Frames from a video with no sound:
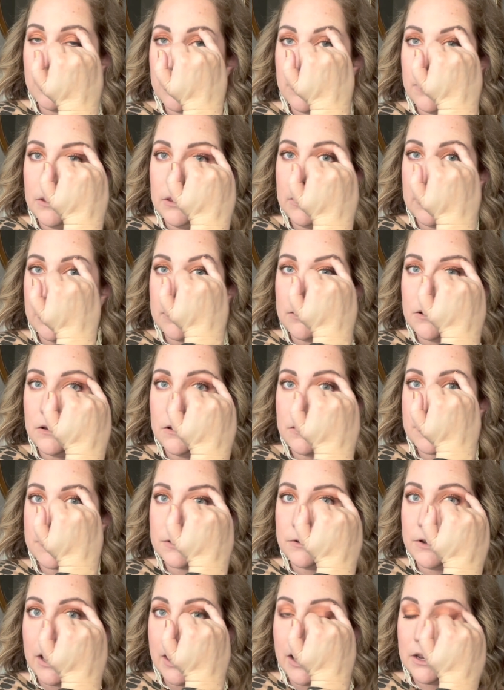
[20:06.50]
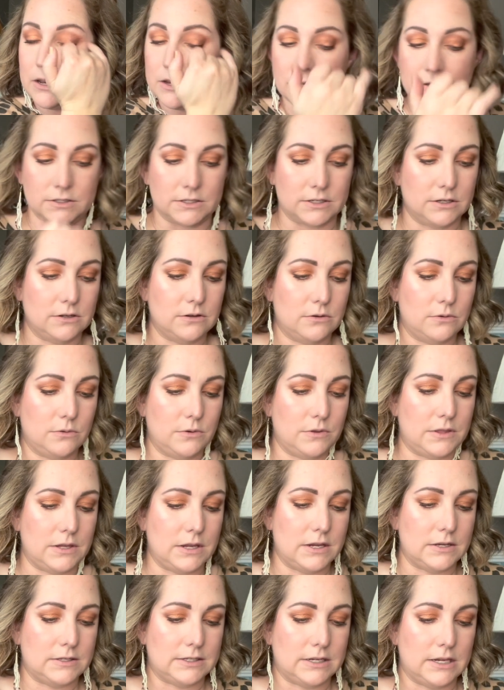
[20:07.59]
You can also add it to
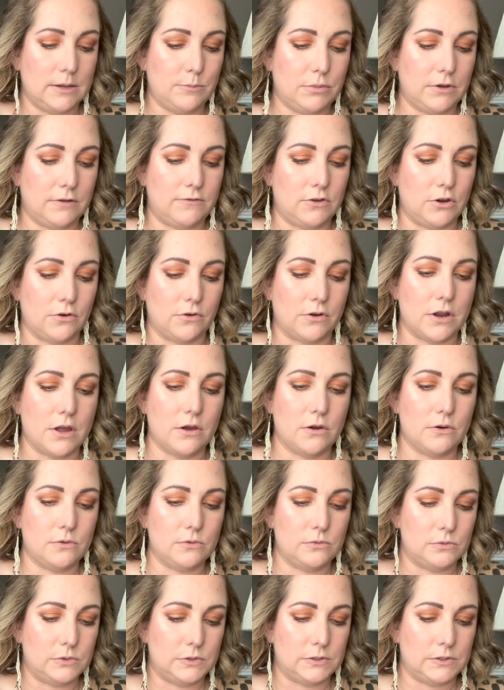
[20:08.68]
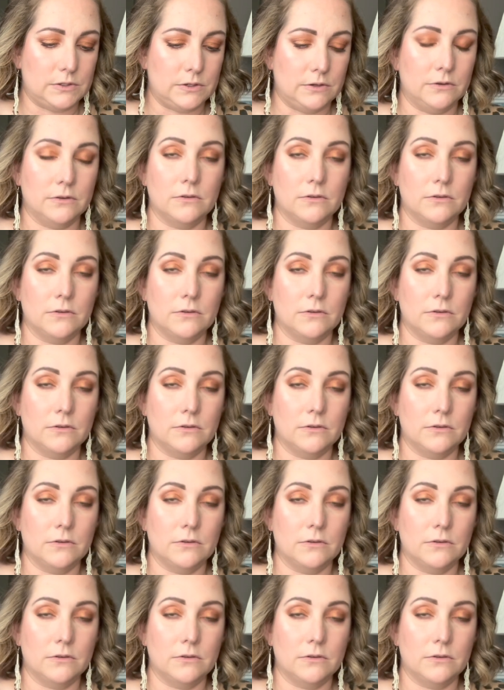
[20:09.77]
the tip of your nose.